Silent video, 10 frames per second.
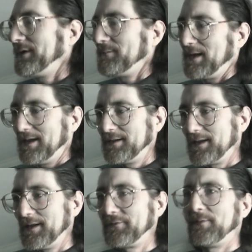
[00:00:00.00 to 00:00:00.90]
the mind,
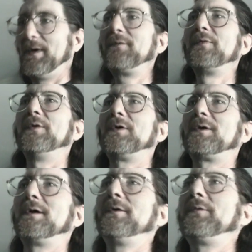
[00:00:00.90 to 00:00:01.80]
then it's above the
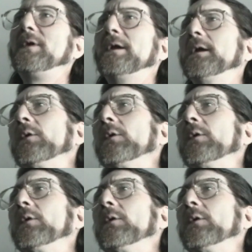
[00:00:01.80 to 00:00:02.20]
heart, isn't it? And it